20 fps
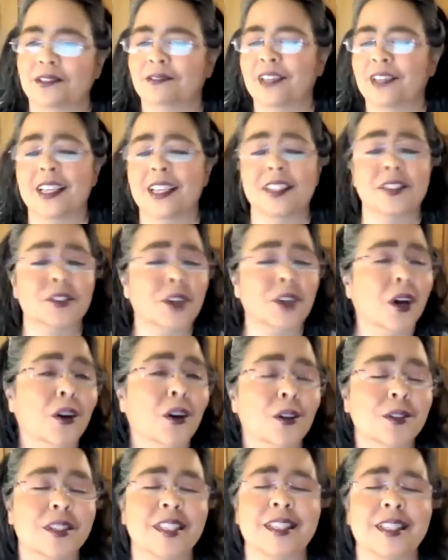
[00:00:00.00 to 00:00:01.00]

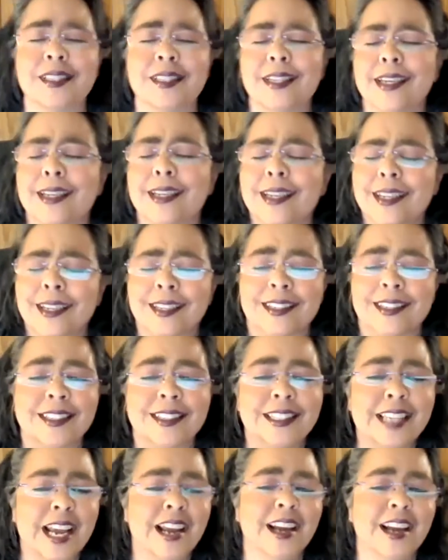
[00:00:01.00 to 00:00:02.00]
exalt, sing,
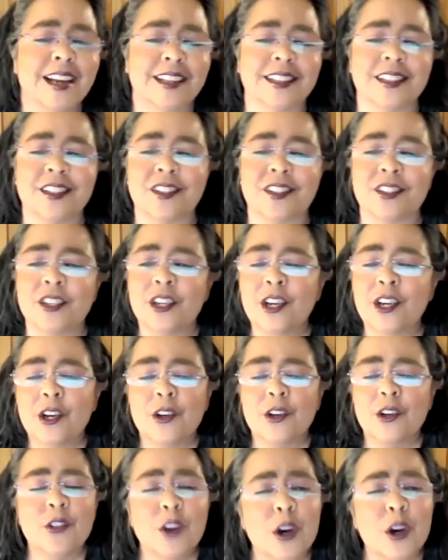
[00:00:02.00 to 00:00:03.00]
dance.
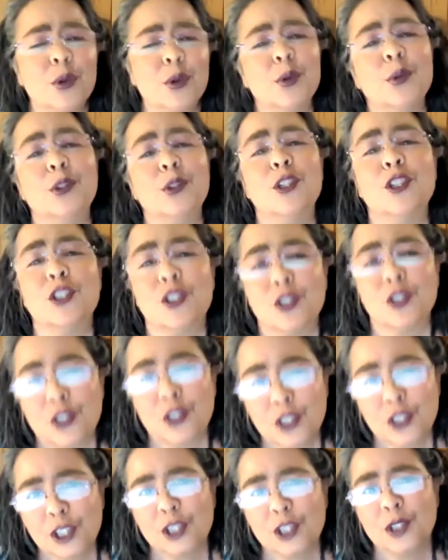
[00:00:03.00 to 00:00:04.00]
Those
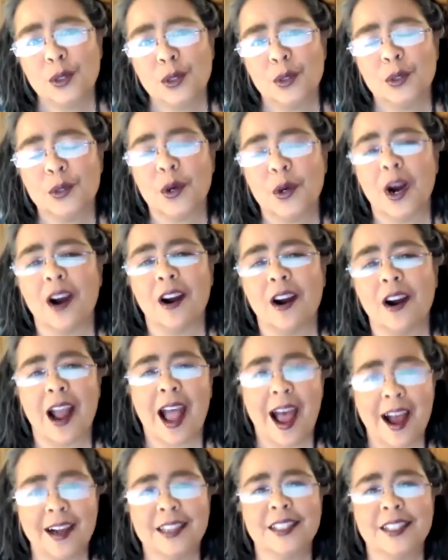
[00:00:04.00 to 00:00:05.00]
too are
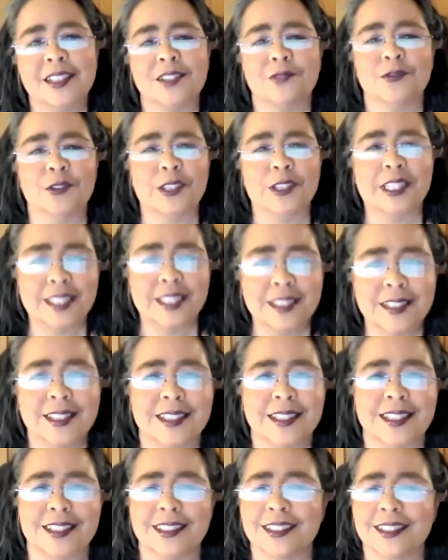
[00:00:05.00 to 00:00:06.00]
acts of
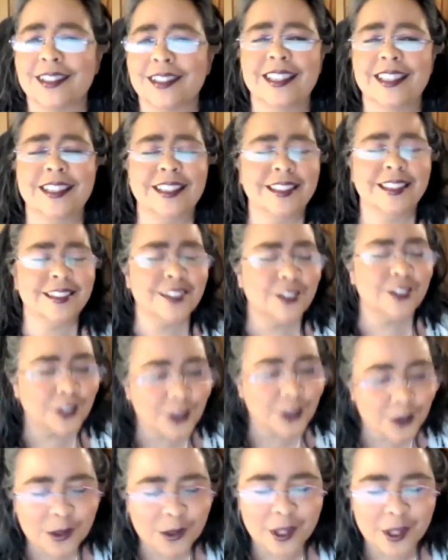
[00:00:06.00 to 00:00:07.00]
resistance.
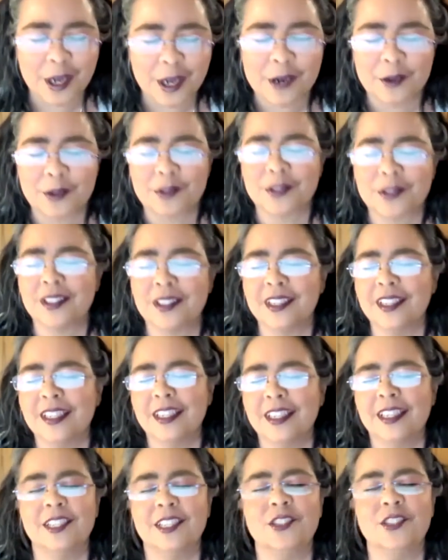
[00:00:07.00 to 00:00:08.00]
Do those.
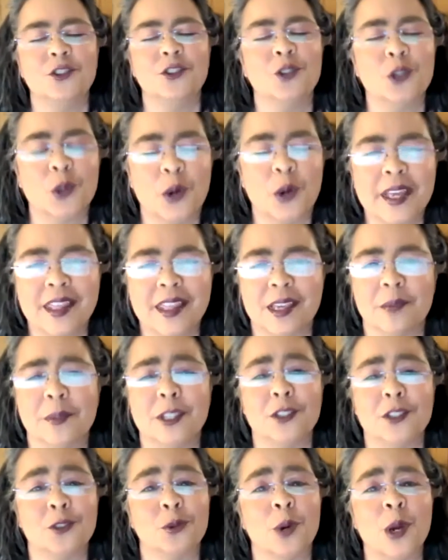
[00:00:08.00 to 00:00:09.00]
Enjoy them.
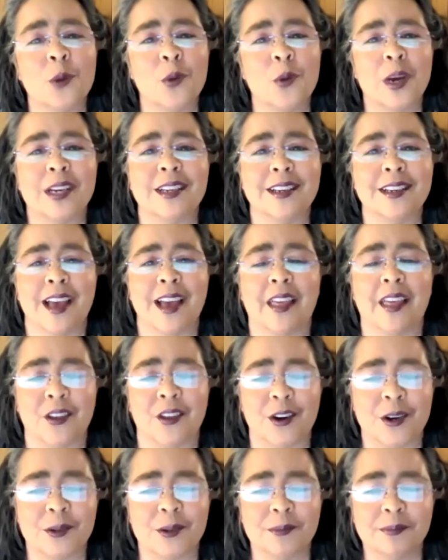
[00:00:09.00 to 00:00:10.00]
Enjoy one
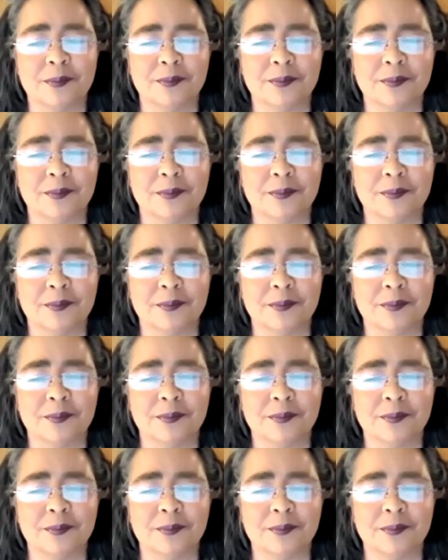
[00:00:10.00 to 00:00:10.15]
another.